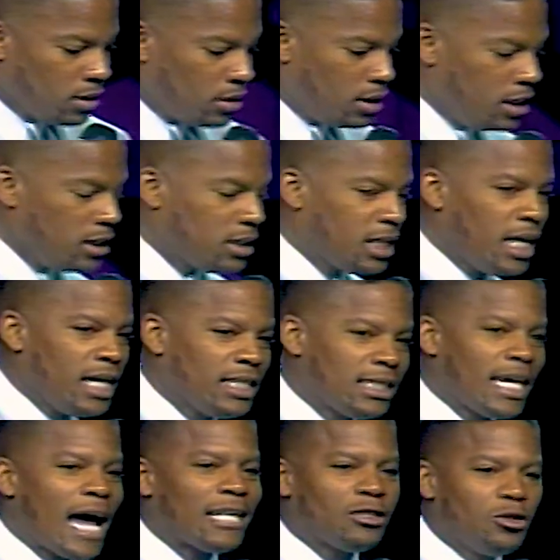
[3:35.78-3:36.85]
These kids
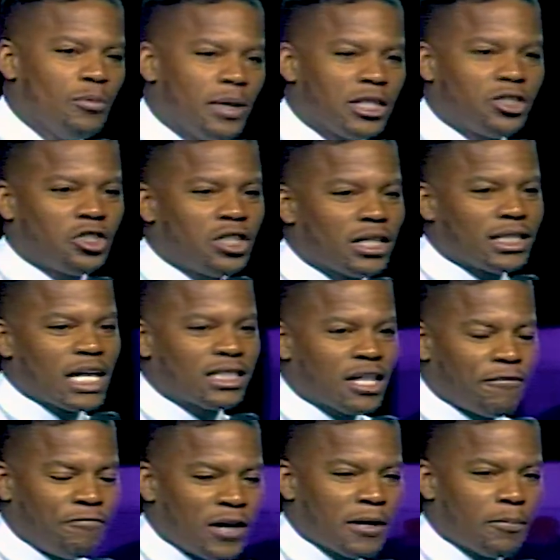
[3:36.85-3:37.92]
got too much shit, that's
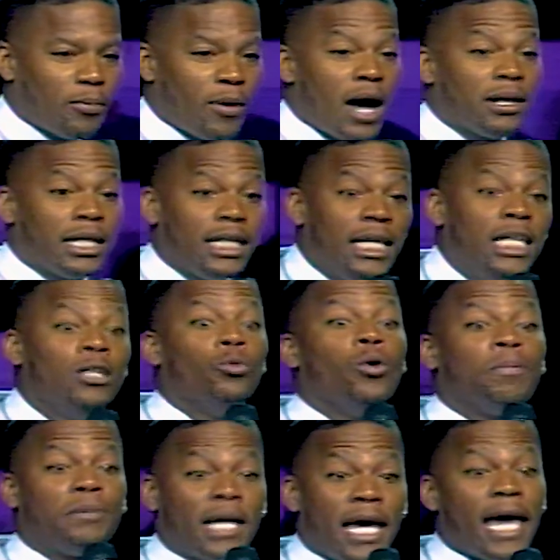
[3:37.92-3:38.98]
their fucking problem. They need to
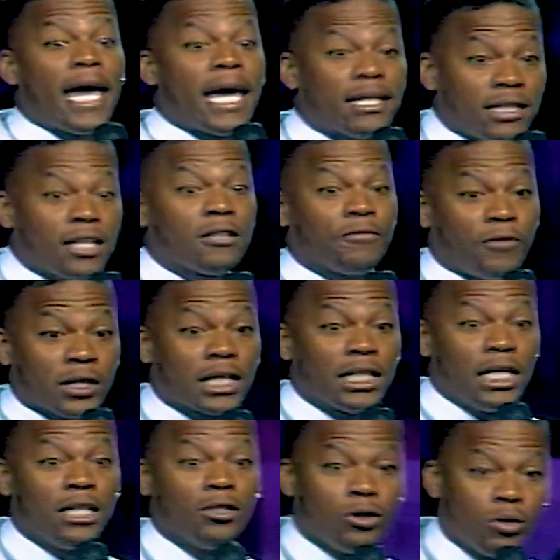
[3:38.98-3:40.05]
whoop their ass, that's the fuck they
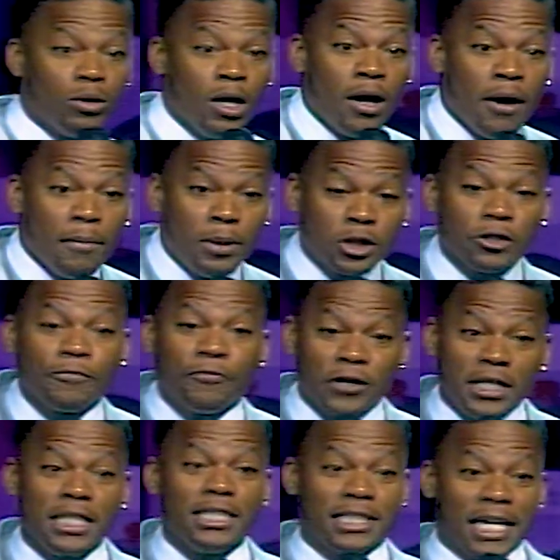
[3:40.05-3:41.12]
need to do. Put your foot
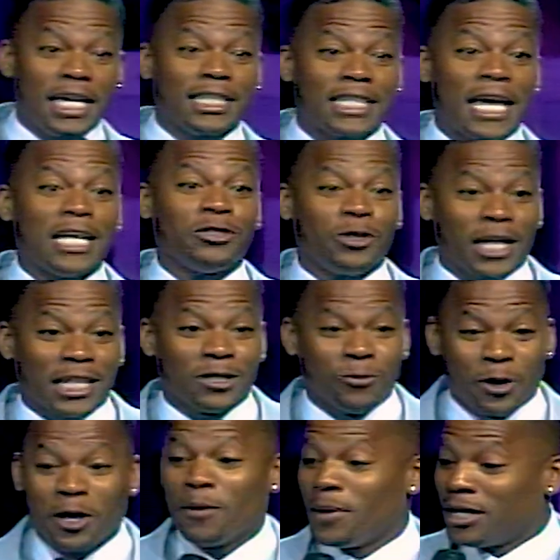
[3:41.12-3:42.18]
in these kids' ass, you ain't got to
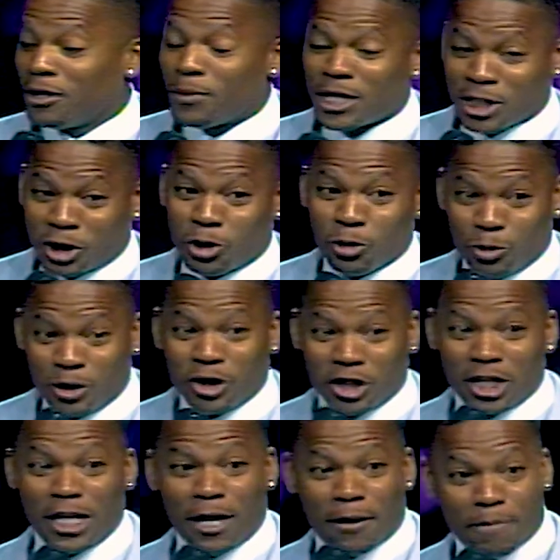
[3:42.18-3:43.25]
worry about nobody shooting
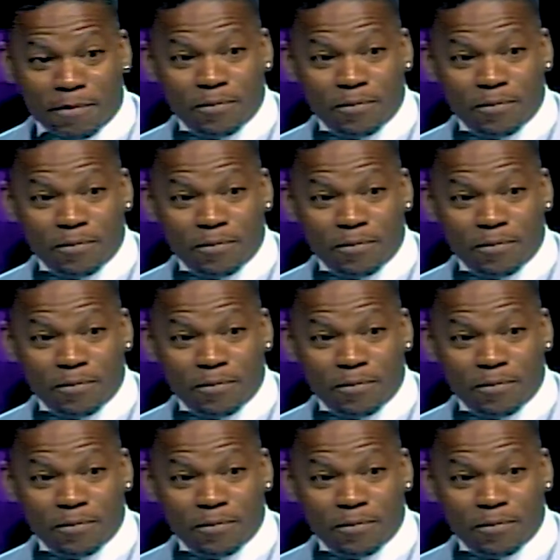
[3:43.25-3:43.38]
shit up.